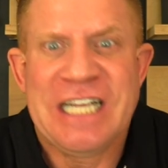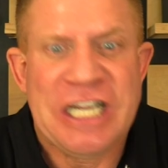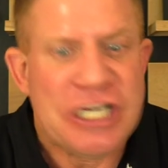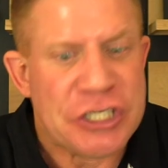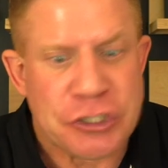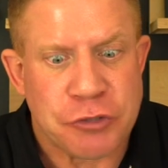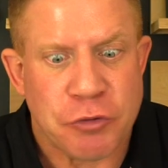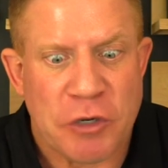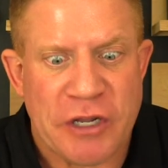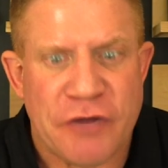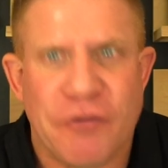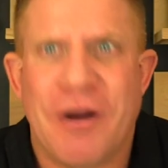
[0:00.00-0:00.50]

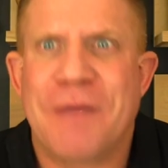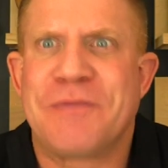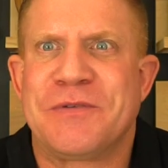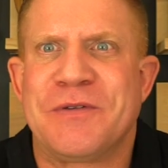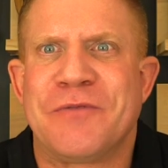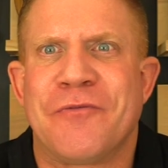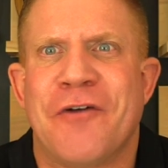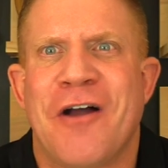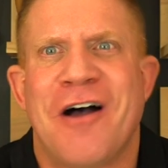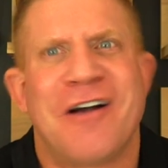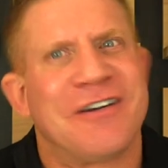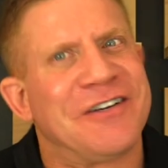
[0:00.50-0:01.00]
just really rubs me
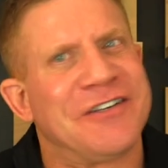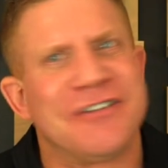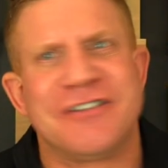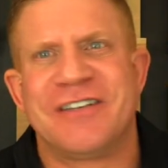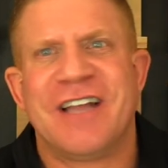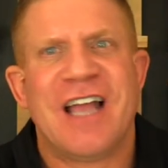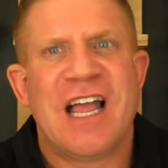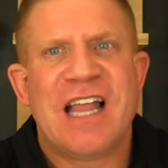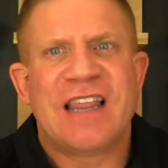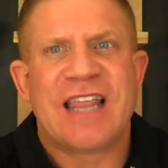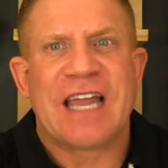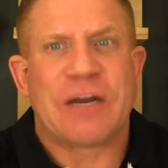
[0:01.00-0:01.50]
wrong,
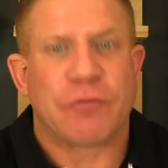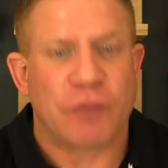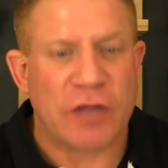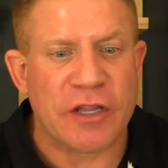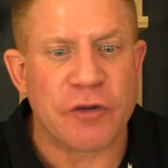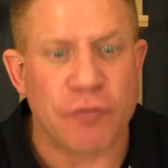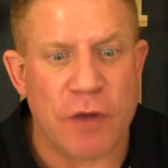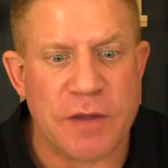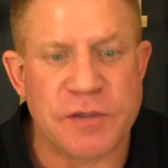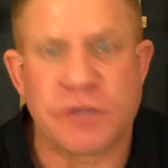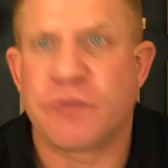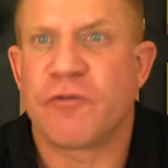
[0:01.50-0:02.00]
dude. Like,
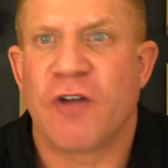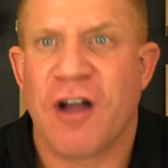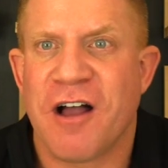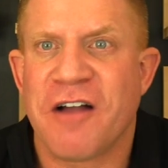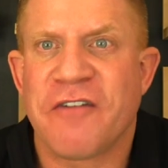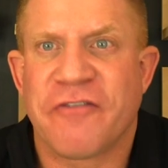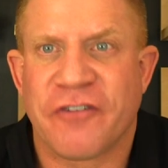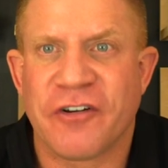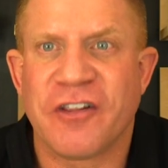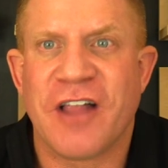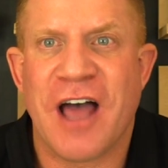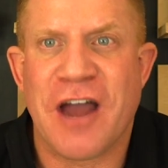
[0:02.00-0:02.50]
really rubs me
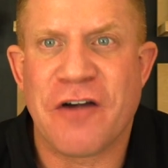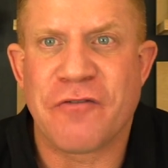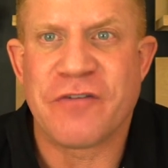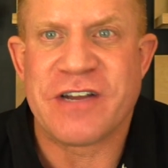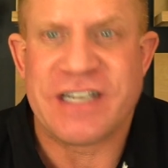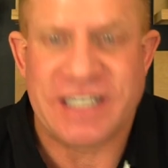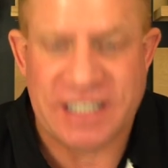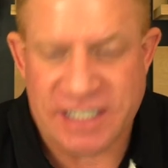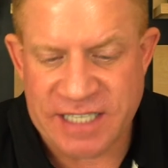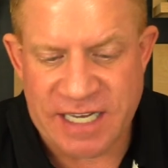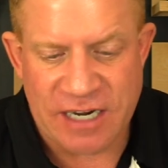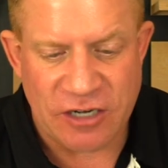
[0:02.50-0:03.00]
wrong for a lot of
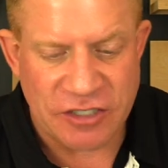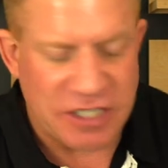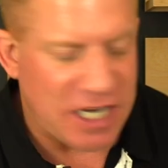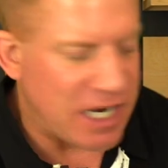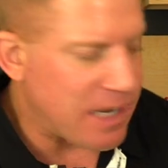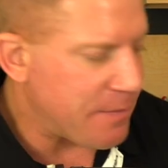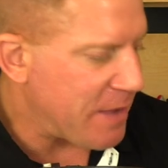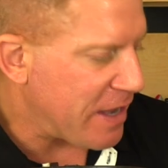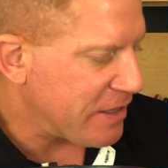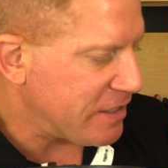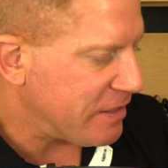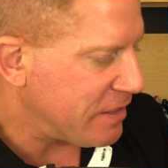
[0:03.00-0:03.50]
reasons that I'll
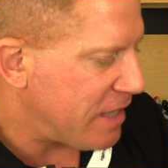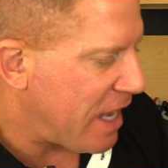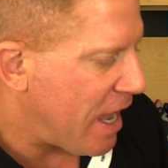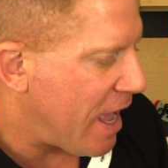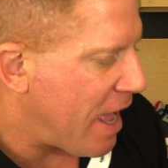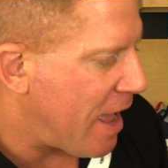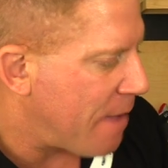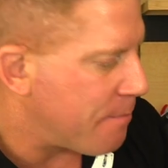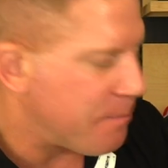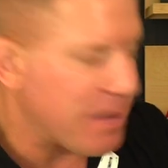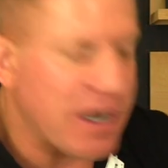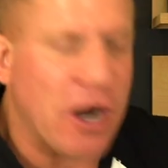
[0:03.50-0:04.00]
talk about.
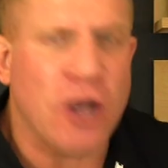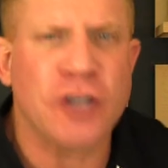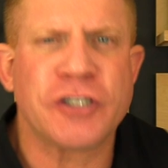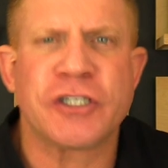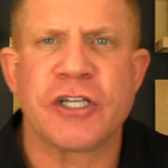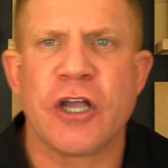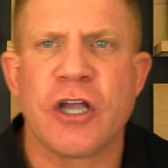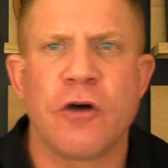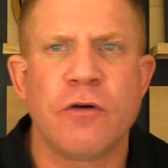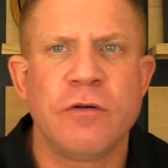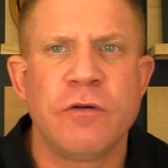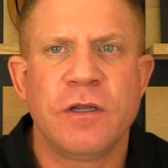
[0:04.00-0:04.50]
But
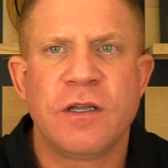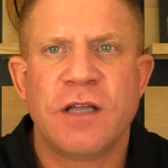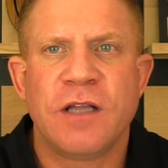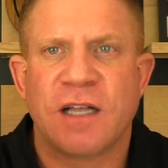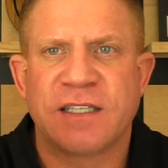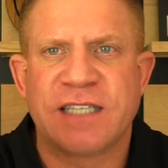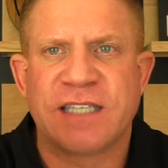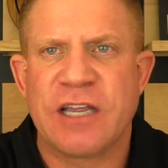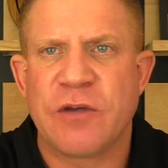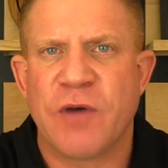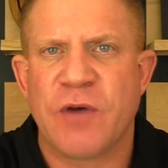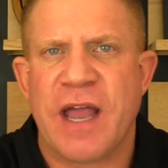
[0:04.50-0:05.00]
also,
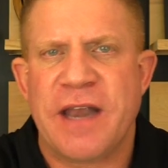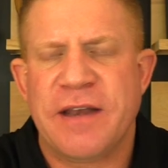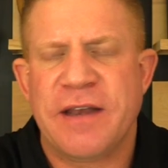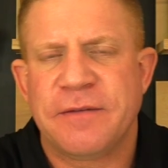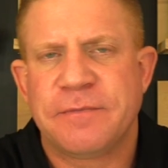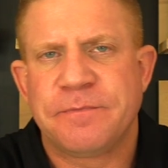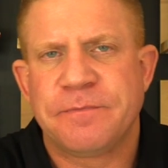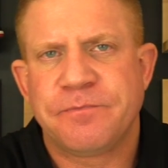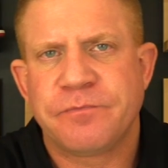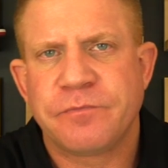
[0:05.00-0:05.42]
I'll tell you what.